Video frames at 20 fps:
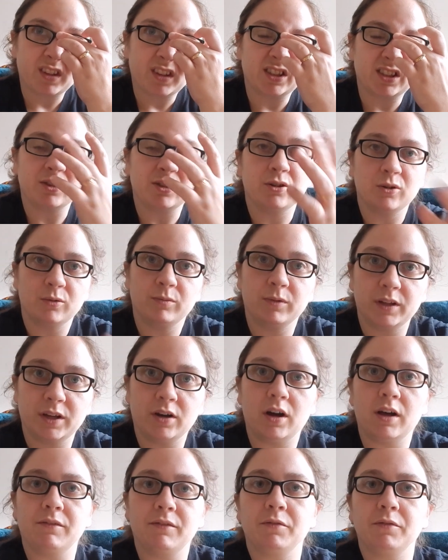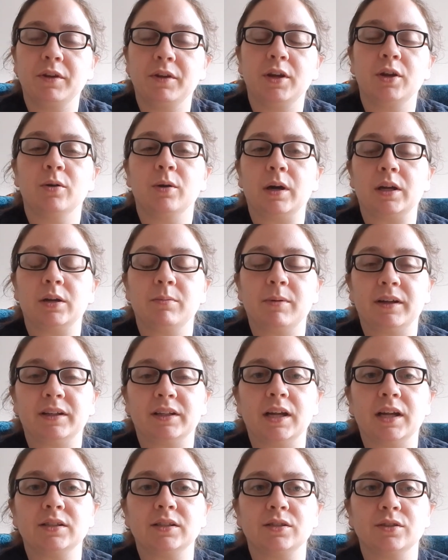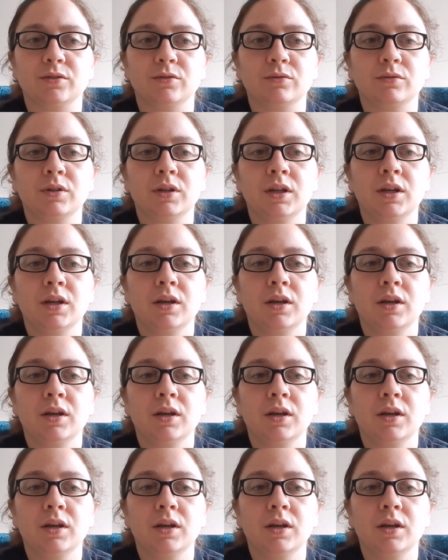So hopefully I'll have a video out about that soon.